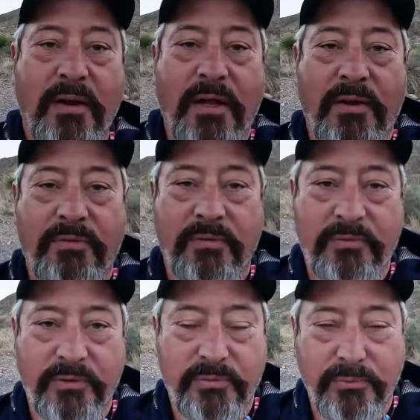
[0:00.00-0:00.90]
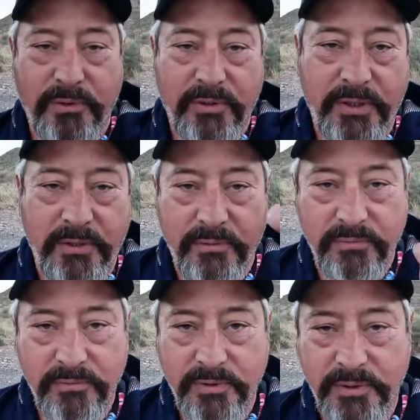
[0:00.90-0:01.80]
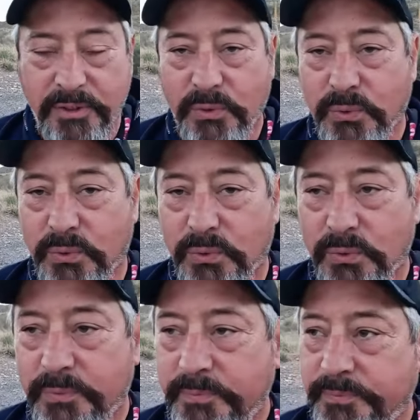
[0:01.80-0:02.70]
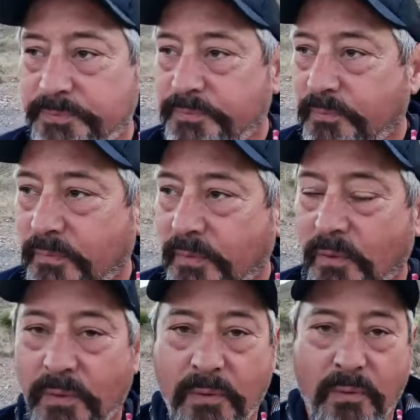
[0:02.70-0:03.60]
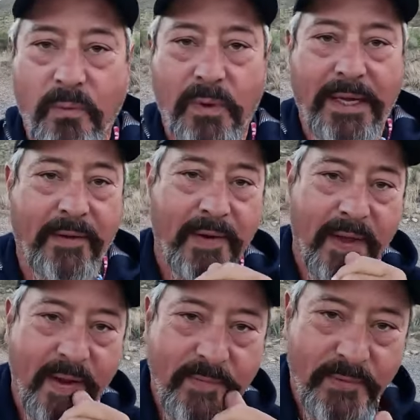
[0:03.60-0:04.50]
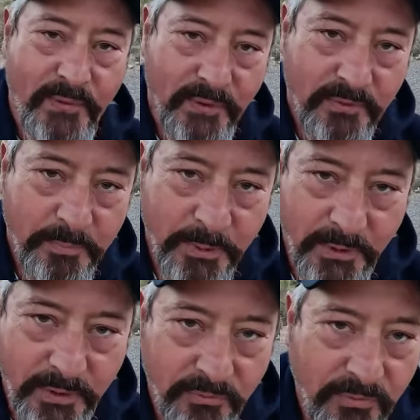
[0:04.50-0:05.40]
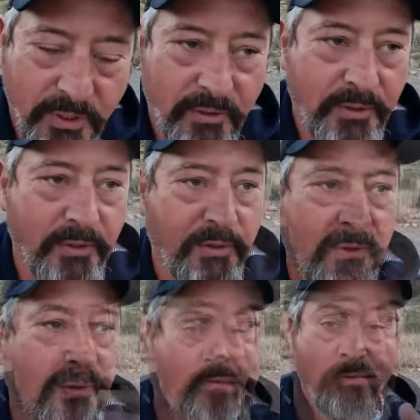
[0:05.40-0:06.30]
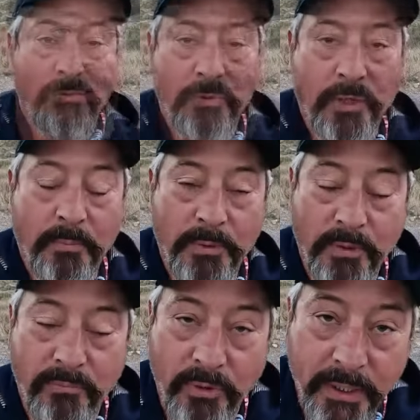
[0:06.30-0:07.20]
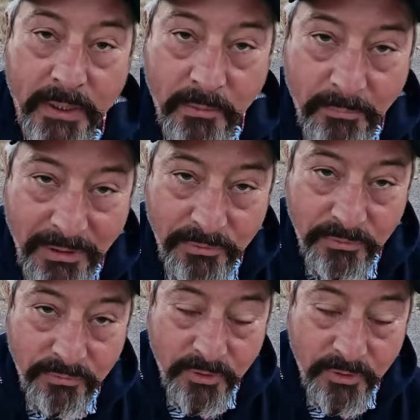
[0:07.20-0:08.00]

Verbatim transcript: lots of just really, really cool wildlife to experience out here. You should come to the Franklin Mountain